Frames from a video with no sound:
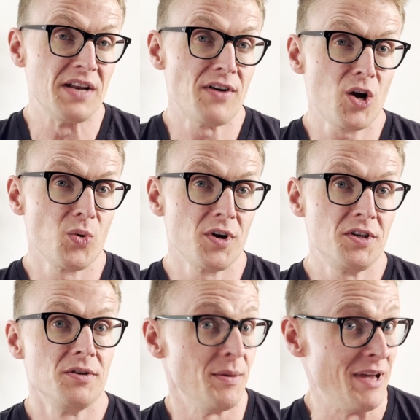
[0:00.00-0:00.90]
of awkward.
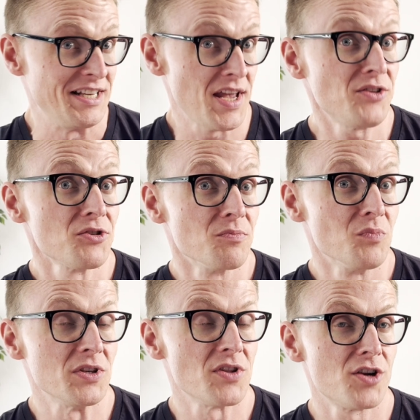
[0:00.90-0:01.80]
It makes sense.
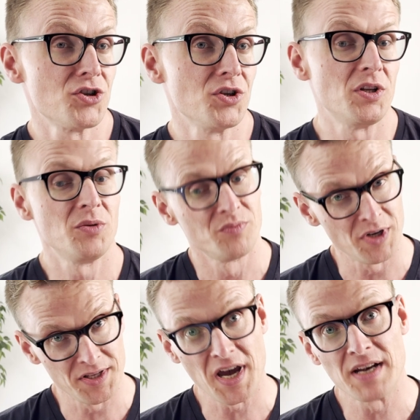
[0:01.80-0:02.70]
It's logical, but
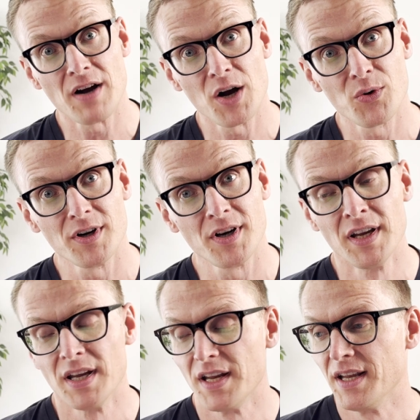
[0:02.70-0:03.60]
it's kind of awkward.
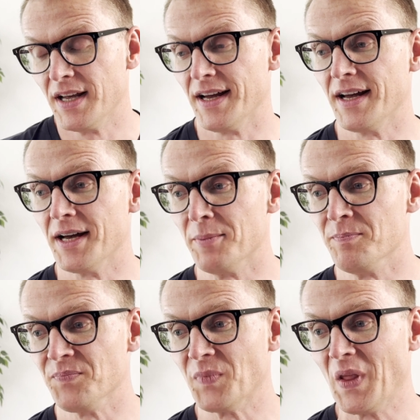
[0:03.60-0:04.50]

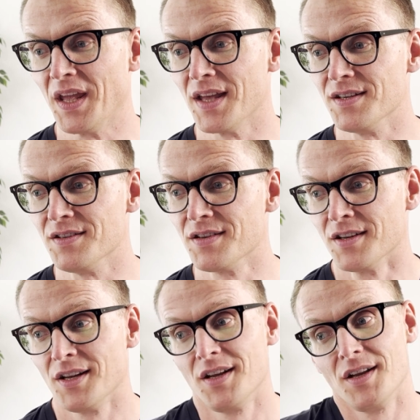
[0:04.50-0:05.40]
And
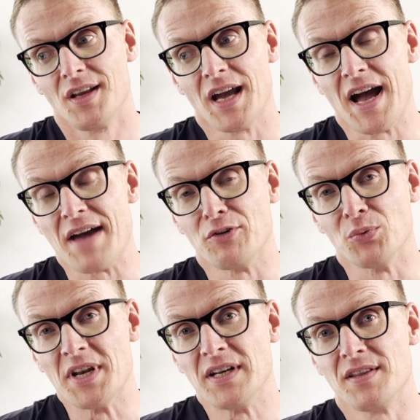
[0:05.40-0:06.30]
I haven't
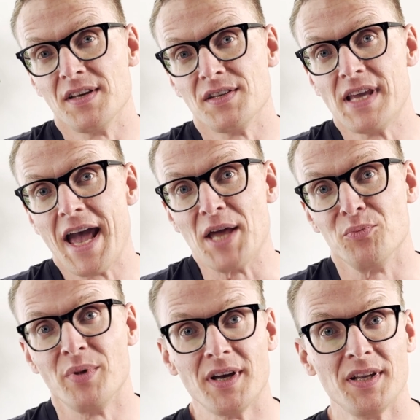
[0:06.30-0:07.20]
run into this yet,
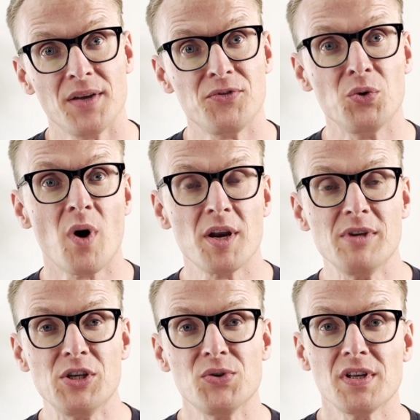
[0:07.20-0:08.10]
but if you want to be
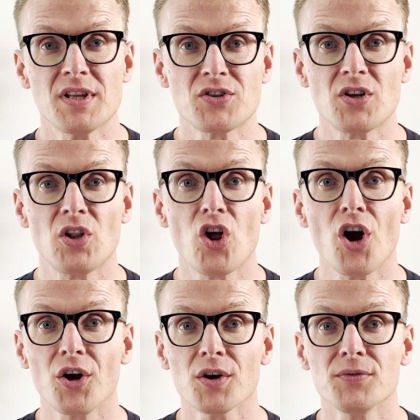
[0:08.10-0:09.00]
using this on a
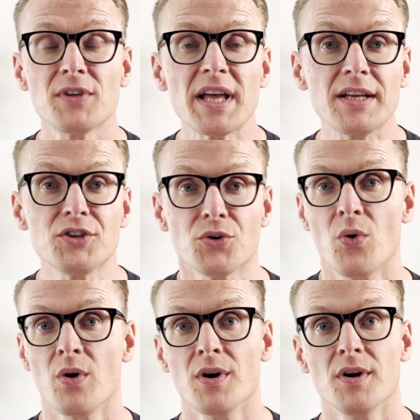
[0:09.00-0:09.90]
longer flight
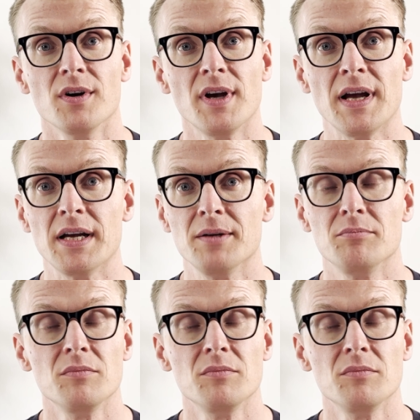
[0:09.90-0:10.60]
or